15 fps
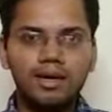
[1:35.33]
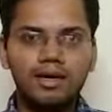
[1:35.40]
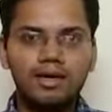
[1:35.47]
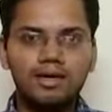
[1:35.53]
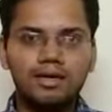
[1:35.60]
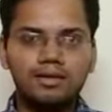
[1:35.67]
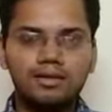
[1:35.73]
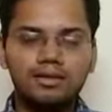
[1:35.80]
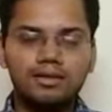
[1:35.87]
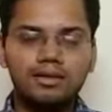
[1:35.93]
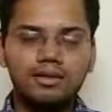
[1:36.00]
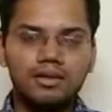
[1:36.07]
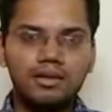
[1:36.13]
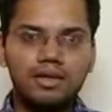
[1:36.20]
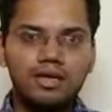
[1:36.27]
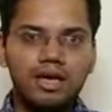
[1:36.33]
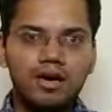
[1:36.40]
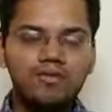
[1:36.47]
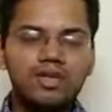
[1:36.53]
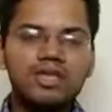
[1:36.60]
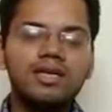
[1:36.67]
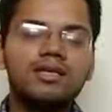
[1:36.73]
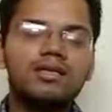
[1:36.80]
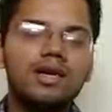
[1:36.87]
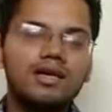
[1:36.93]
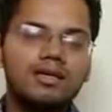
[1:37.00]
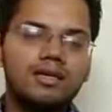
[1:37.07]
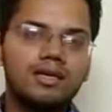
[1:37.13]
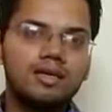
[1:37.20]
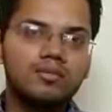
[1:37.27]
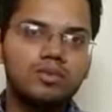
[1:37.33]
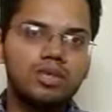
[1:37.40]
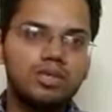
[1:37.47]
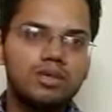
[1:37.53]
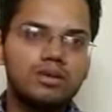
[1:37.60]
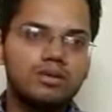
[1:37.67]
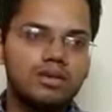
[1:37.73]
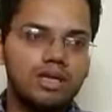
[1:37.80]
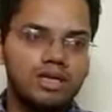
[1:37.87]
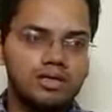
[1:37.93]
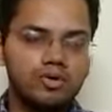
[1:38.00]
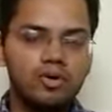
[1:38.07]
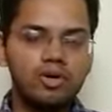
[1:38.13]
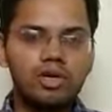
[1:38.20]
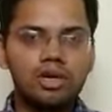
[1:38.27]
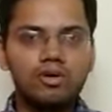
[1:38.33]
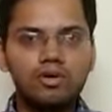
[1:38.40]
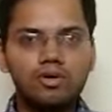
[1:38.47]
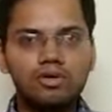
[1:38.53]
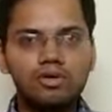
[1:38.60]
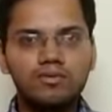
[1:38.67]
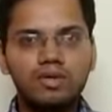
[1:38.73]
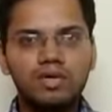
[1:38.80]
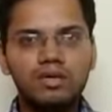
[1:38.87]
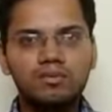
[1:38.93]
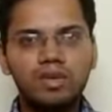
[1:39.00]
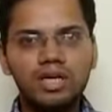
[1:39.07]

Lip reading: and everything that comes in that is going across the world,